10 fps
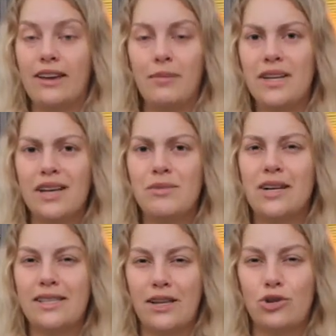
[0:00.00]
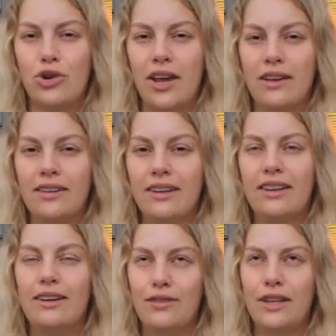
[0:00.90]
How many times did I say tree?
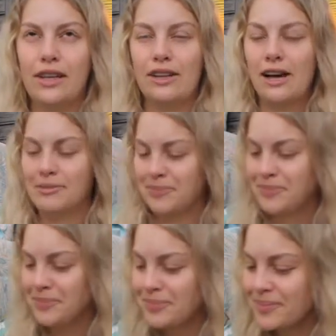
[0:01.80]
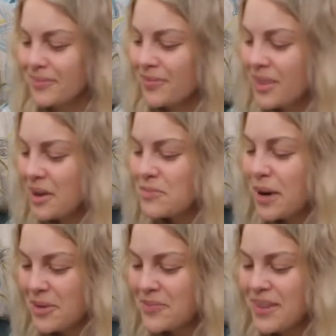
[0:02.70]
I feel like a lot.
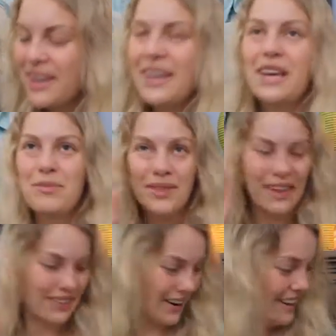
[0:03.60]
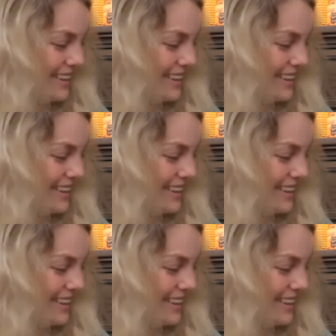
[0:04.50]
But he can put that there.